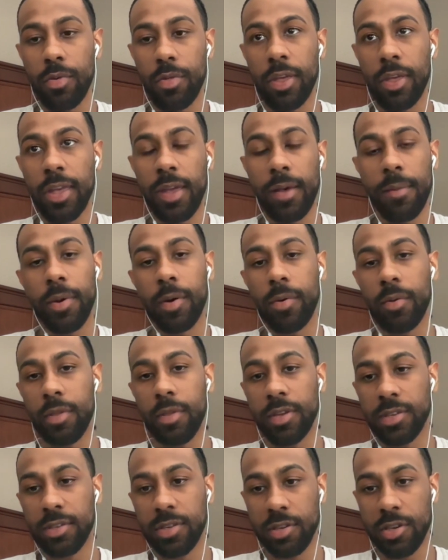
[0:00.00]
thinking about
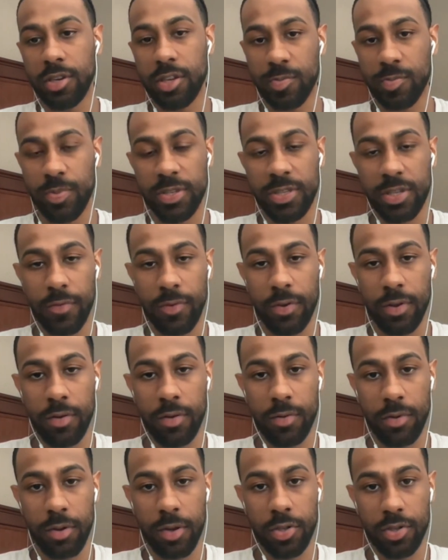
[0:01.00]
this
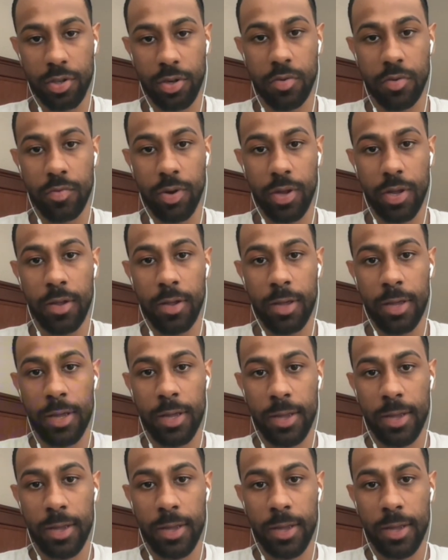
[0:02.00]
a certain way?